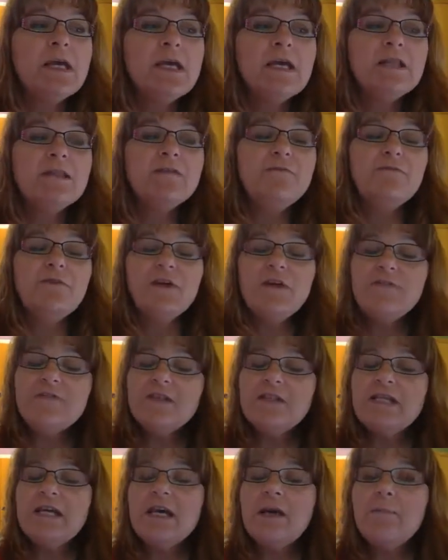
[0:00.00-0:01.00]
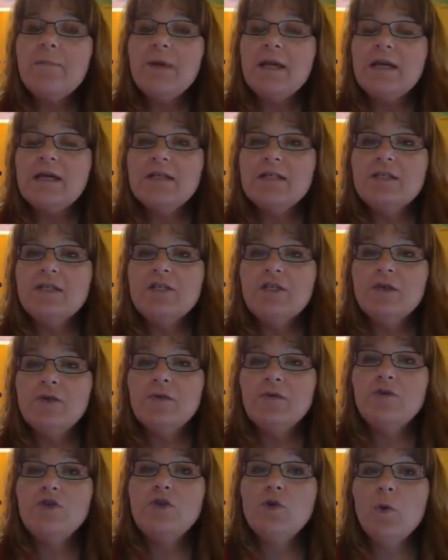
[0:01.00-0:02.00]
The fifth tip is
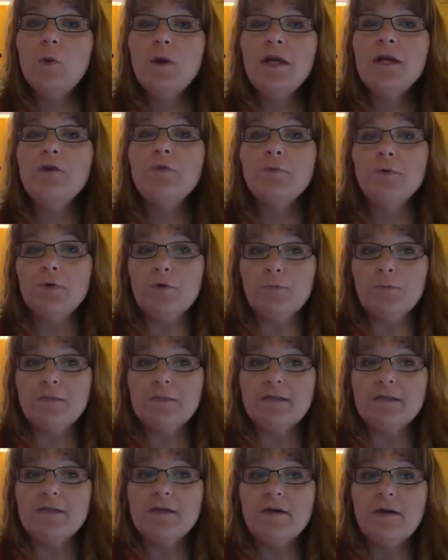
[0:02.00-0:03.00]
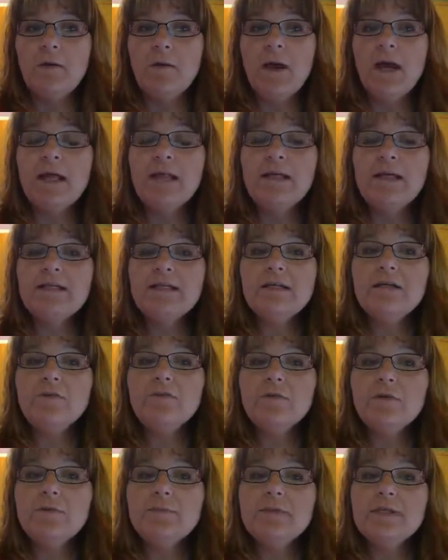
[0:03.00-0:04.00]
to join groups. Okay, LinkedIn
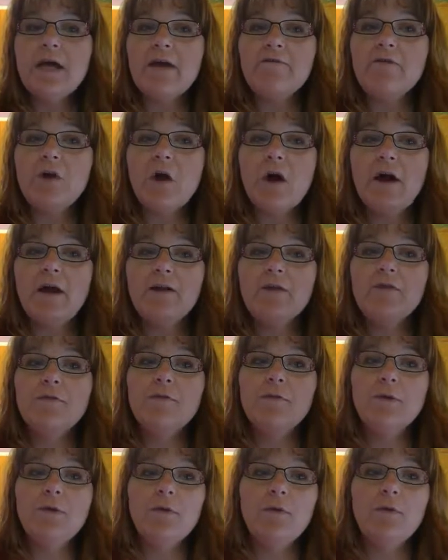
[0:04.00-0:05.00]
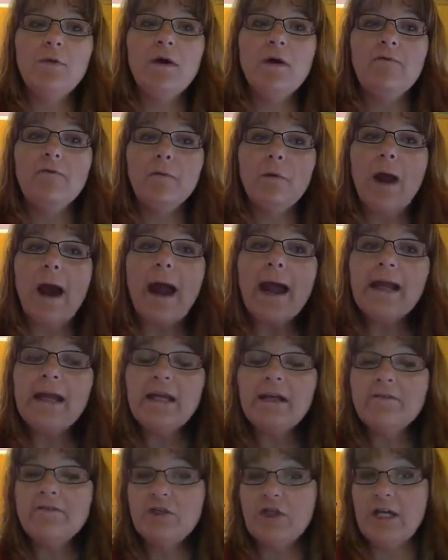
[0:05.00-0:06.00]
groups have gone through a
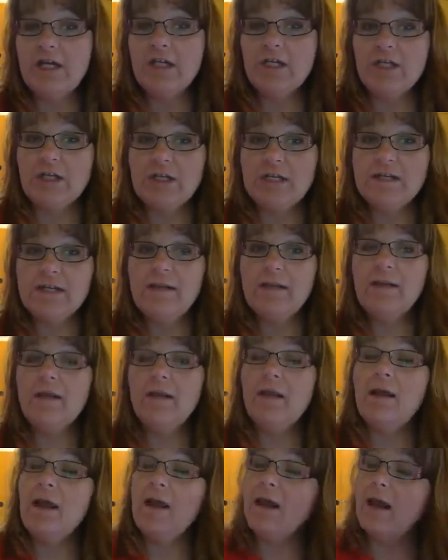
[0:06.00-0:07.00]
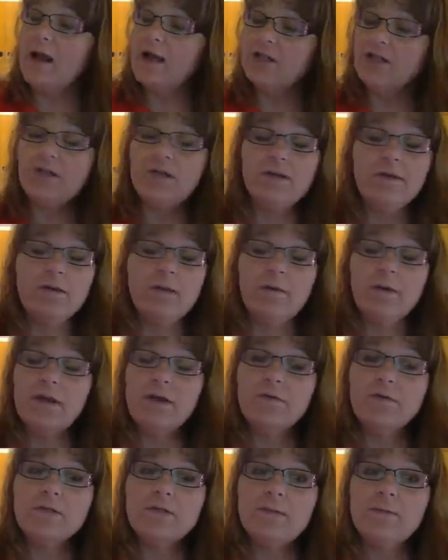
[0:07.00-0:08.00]
variety of changes, and actually they're going
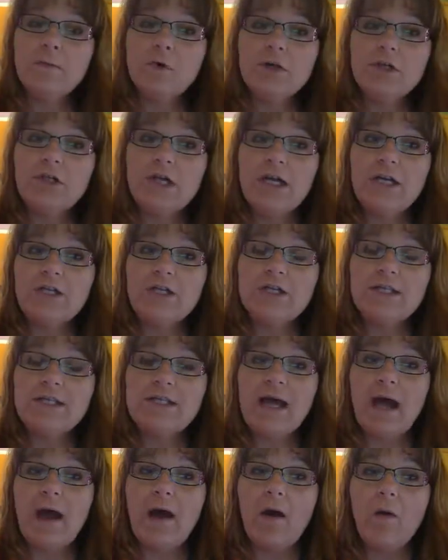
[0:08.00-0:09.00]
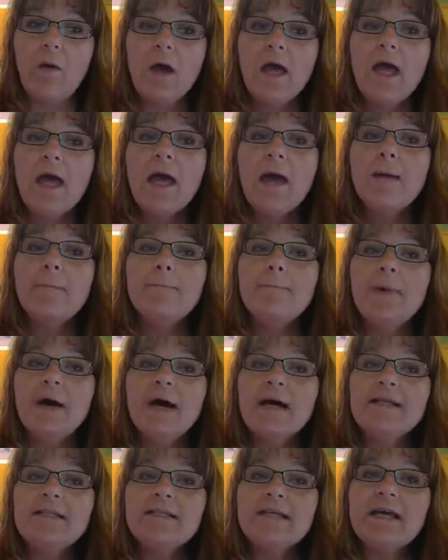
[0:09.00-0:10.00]
through some more changes now,
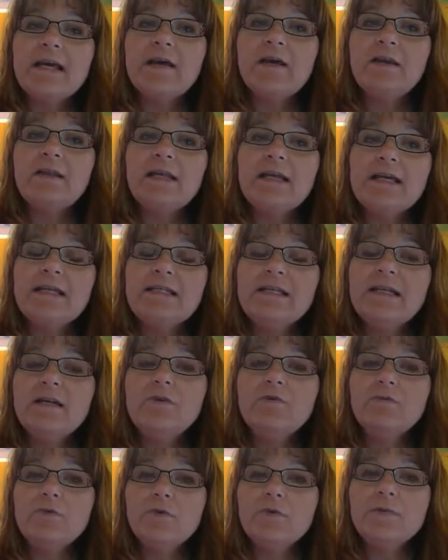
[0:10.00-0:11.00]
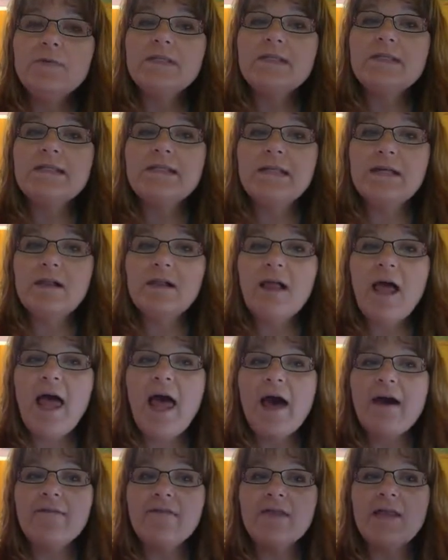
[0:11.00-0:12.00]
but LinkedIn groups still
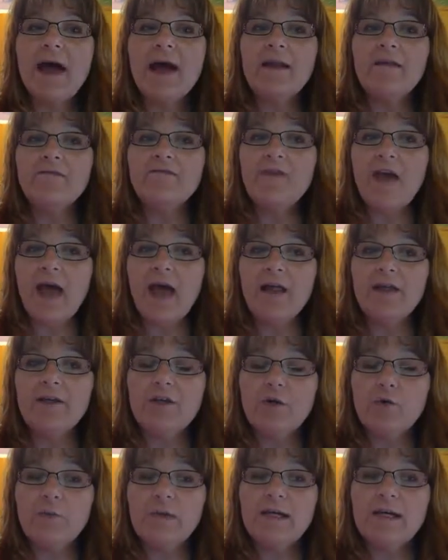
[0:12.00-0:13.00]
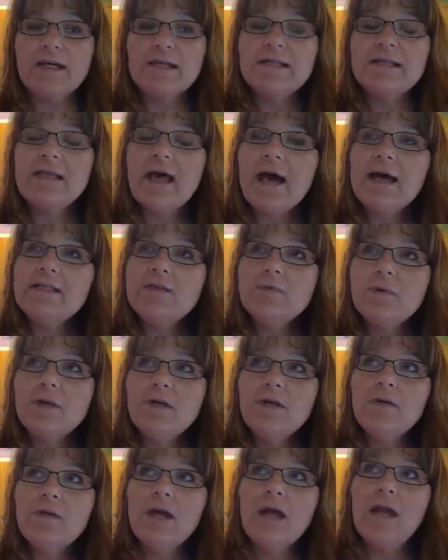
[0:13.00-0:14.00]
have a lot of value because that's where
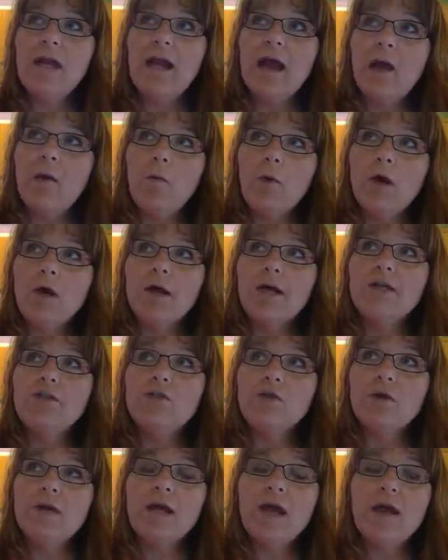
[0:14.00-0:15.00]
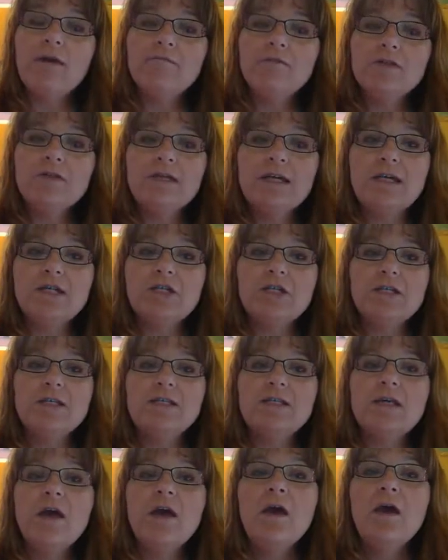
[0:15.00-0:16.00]
you can network and join
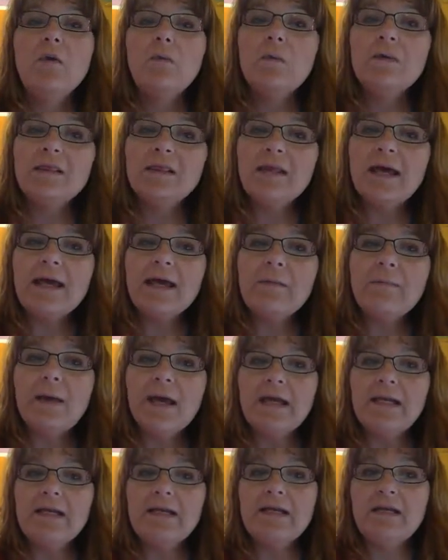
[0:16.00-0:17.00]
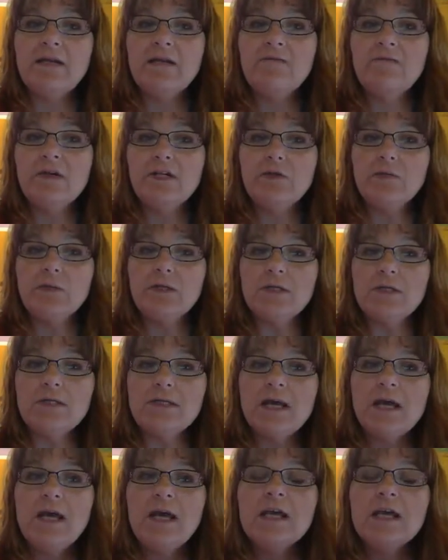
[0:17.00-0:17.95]
conversations with like-minded individuals.